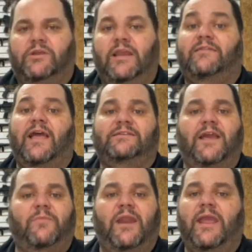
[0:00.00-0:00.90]
And at that
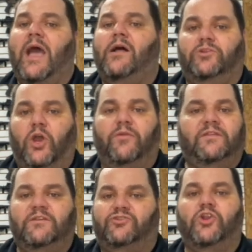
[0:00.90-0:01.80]
time of night, I'll know that
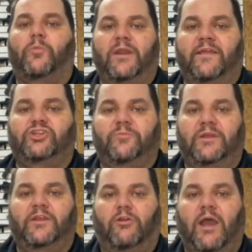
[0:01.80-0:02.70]
there's nobody that should be
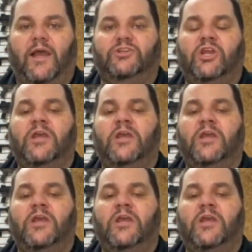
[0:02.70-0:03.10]
in the garage.